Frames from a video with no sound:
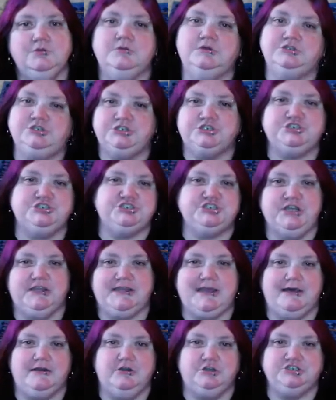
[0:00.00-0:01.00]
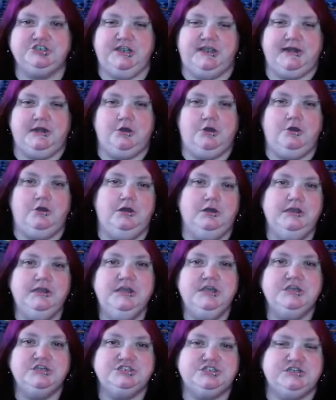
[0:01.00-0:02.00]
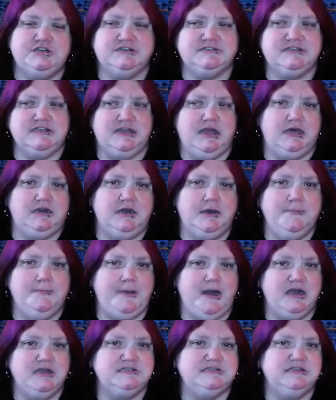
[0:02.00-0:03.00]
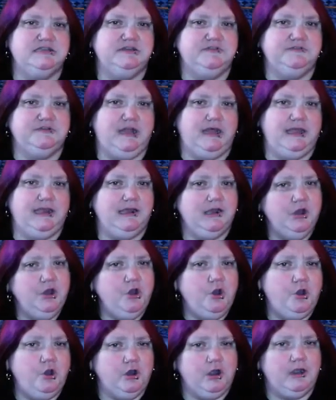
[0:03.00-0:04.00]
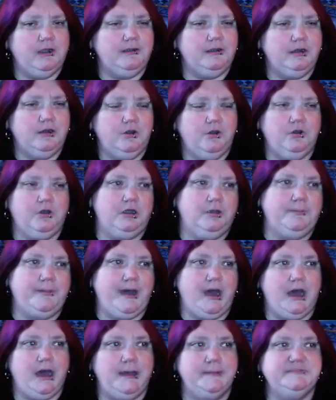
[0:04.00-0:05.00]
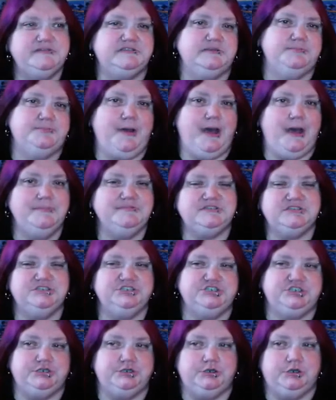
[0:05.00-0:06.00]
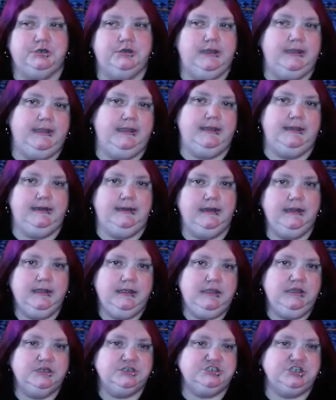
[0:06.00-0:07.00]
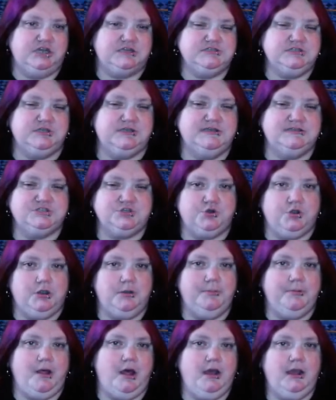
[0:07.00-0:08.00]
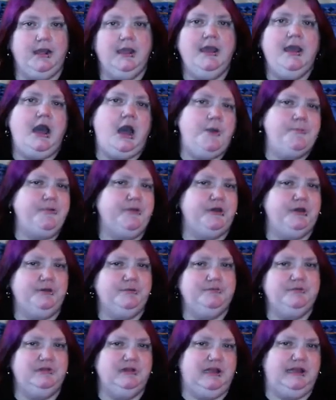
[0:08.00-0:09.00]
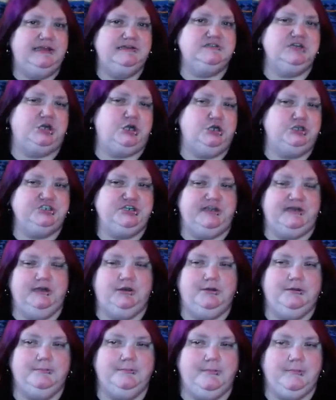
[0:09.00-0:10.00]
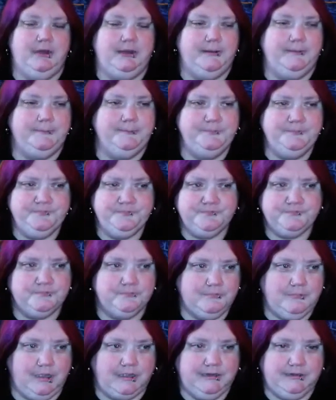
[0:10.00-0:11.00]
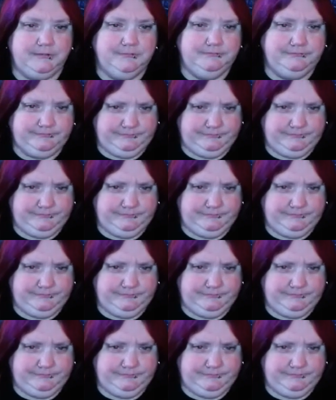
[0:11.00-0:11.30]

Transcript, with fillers: but you should check out her channel. She does a lot of unboxing of like horror horror pops and pops in general and she also gets horror block. I'll put a link to her channel on um, my